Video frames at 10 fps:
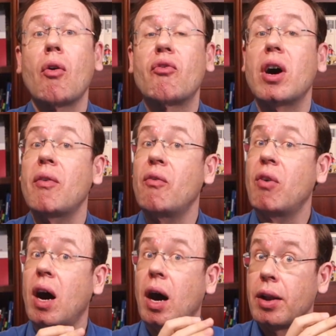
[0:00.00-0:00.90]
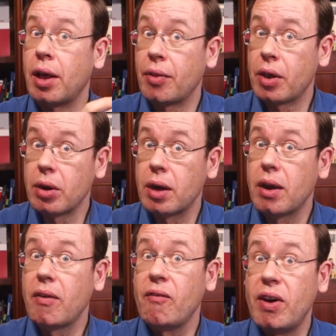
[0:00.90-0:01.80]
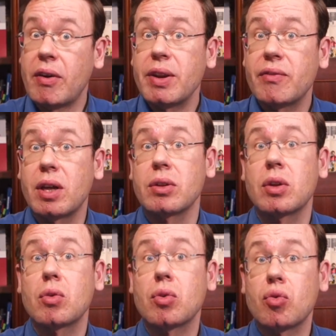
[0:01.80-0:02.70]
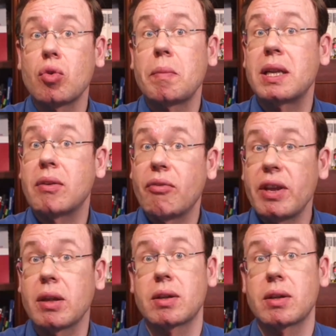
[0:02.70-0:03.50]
of another very well-known group in the field.